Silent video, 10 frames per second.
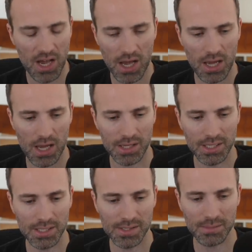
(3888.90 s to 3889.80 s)
I, I
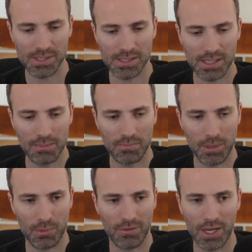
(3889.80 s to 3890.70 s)
think in some sense they
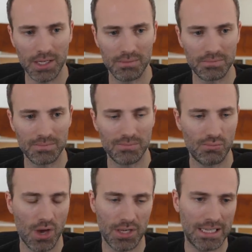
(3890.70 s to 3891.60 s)
they provide a
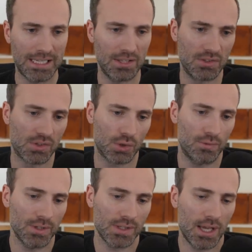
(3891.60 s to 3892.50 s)
a needed
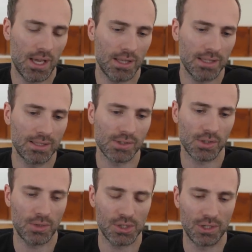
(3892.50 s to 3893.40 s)
service? I, I think there's
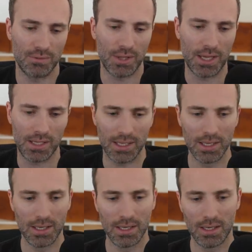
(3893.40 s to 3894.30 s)
a question of like,
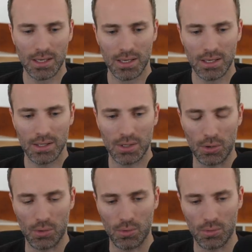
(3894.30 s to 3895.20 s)
you
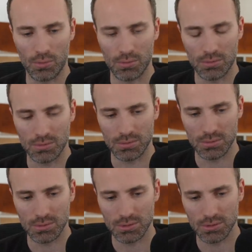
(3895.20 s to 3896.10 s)

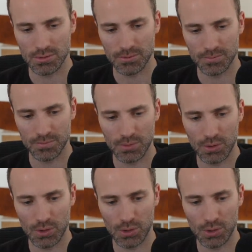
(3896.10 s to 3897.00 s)
know,
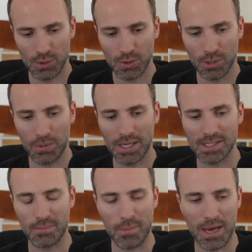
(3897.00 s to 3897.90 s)
you can apply
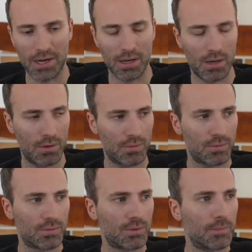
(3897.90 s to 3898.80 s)
some amount
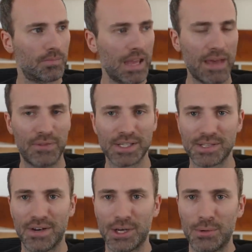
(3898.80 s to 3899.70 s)
of
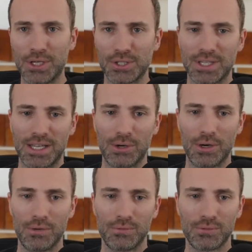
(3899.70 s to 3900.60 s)
ethics evaluation
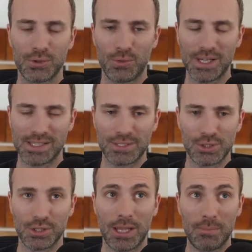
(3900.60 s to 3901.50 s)
here of to what
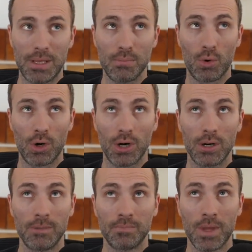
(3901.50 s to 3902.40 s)
extent should they be
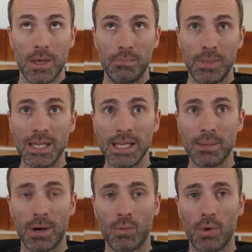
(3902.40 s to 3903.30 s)
more picky